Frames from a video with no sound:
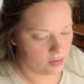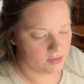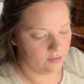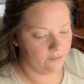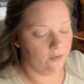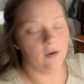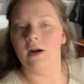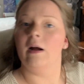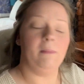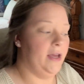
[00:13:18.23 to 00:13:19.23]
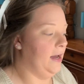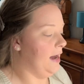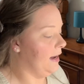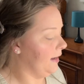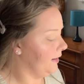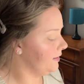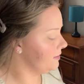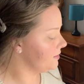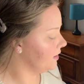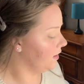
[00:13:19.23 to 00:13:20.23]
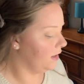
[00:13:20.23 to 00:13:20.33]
So for my eyes,